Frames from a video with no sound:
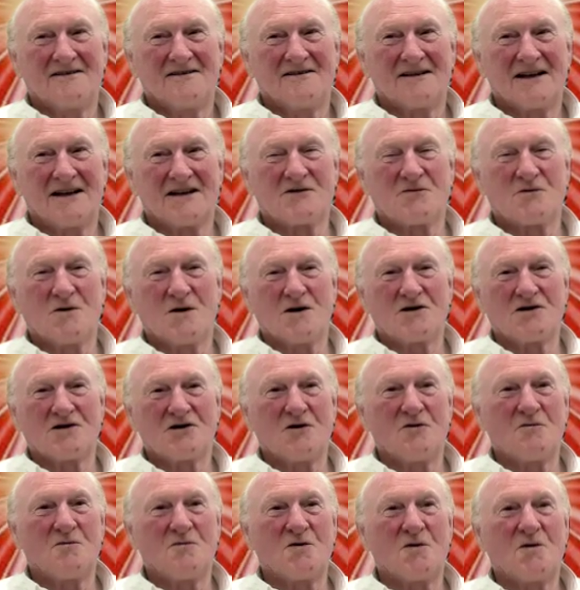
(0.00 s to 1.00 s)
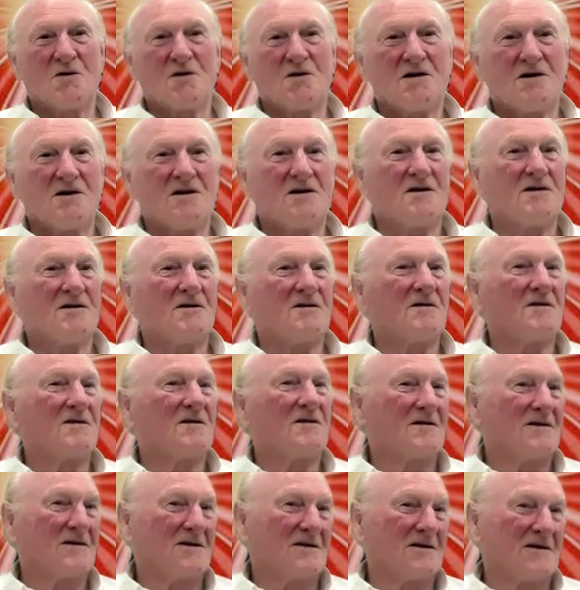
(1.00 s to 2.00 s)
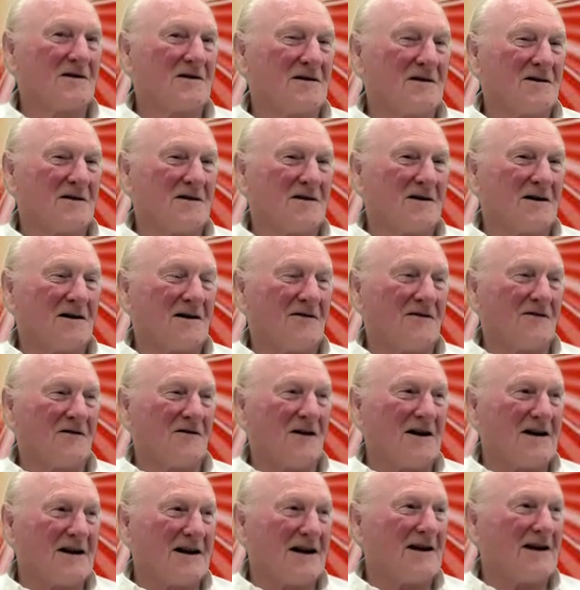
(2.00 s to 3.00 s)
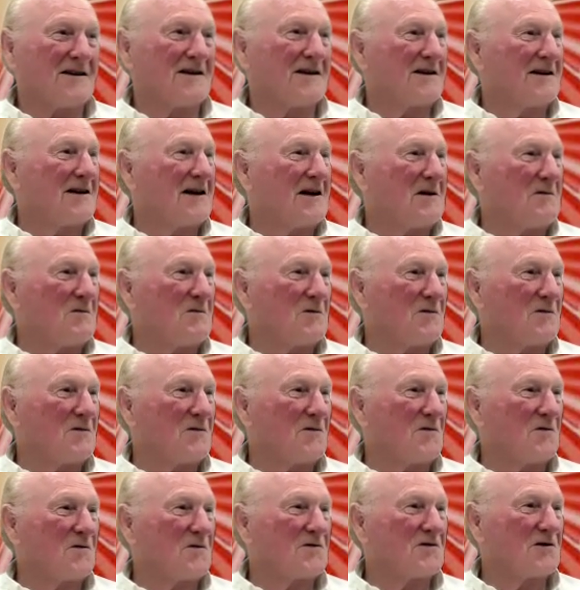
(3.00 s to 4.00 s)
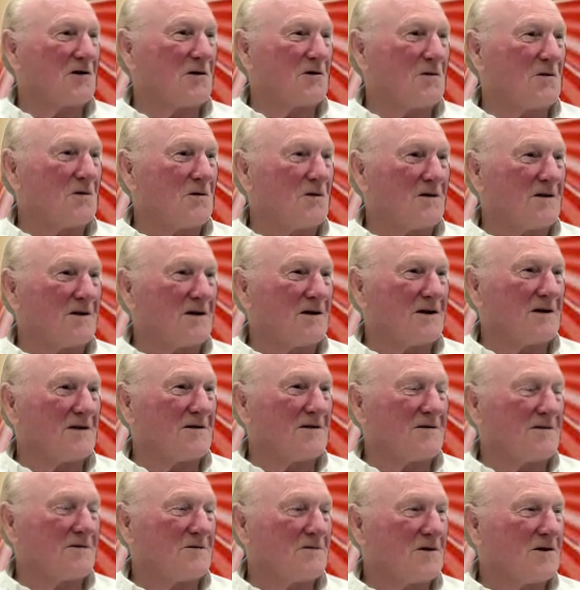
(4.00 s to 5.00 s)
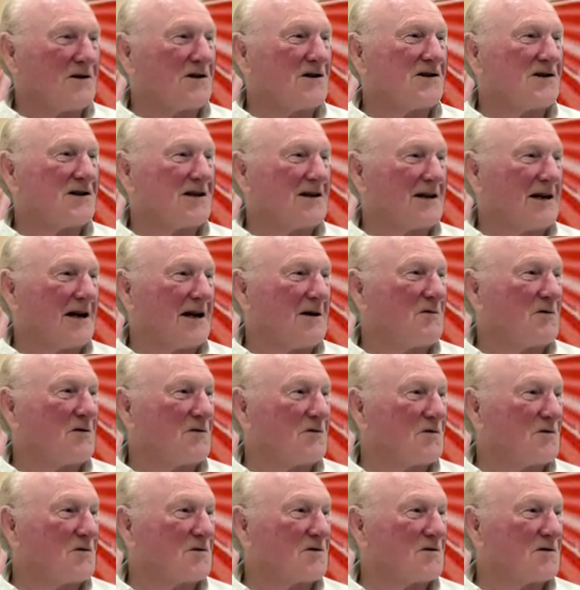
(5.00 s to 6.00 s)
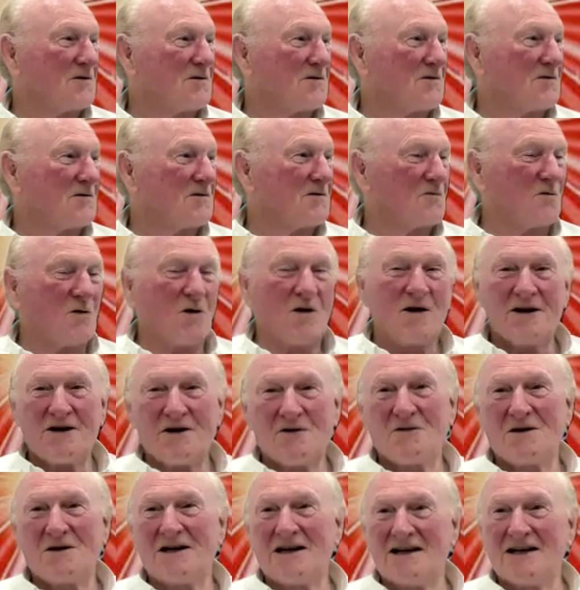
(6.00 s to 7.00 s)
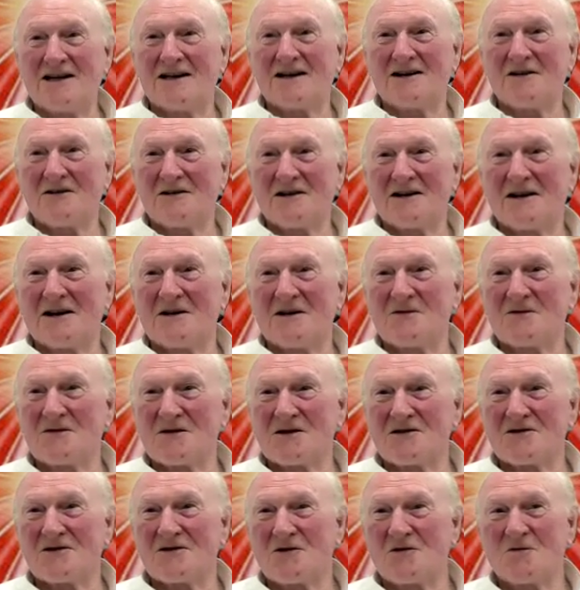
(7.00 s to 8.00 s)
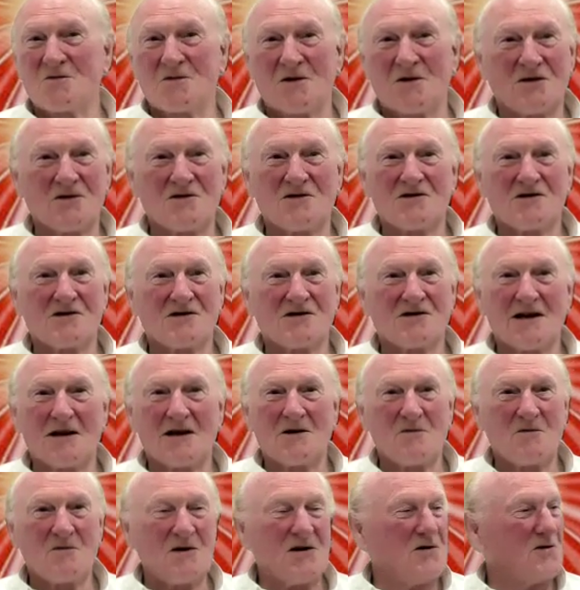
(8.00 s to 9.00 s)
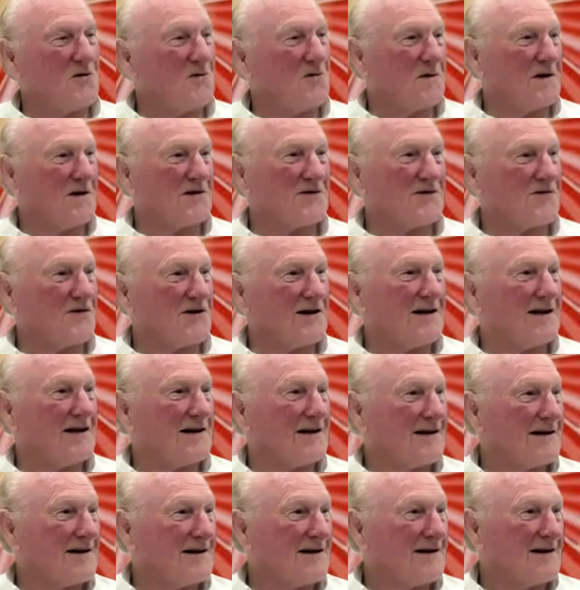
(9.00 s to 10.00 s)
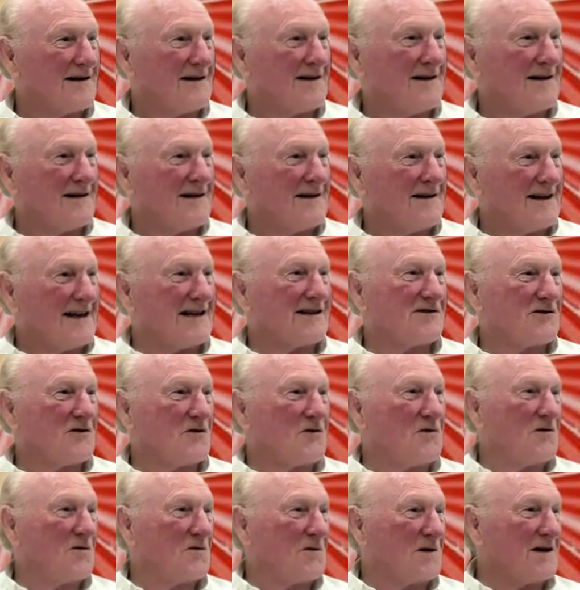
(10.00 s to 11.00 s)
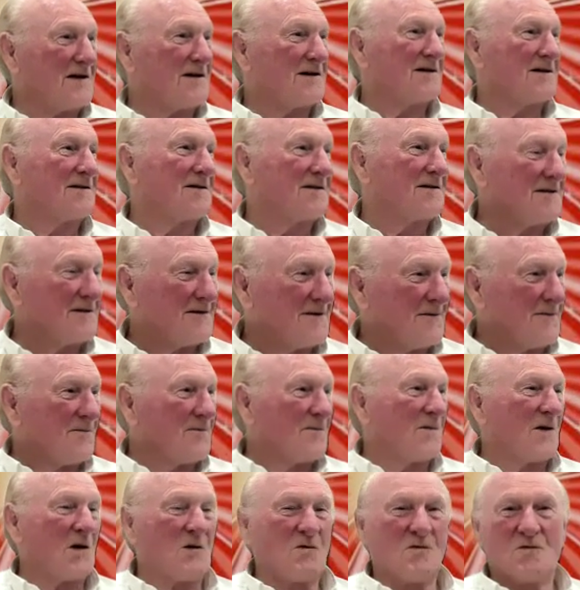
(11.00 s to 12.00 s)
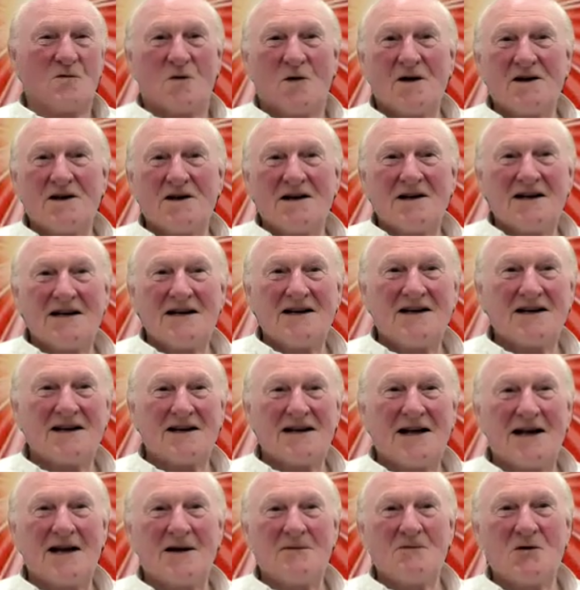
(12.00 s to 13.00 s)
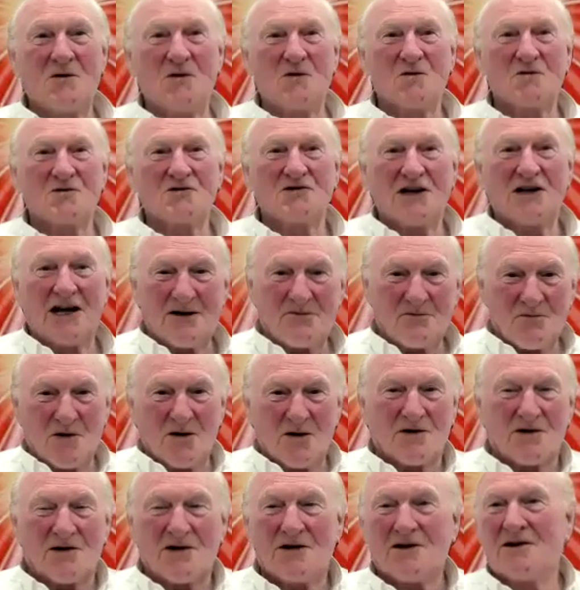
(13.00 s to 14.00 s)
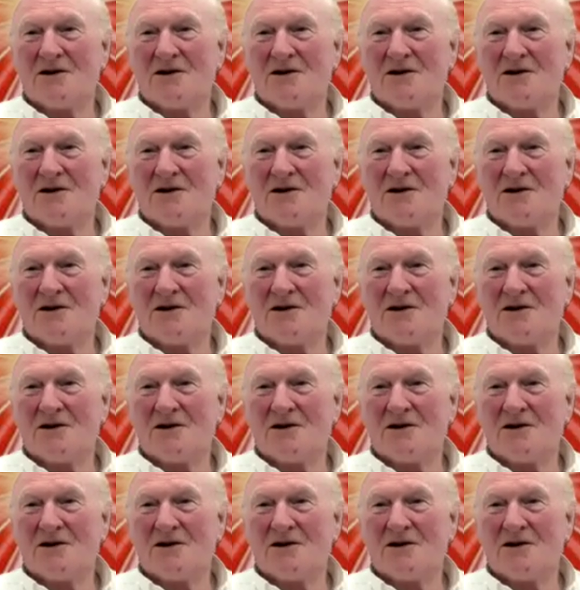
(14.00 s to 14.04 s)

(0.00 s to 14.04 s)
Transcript: That's why it's so important to find out the name of your soul. What is the name of your soul? Why do we need to know the name of our soul? Because it's going to be your best friend. That's who you are. Why do you need to name your chatbot?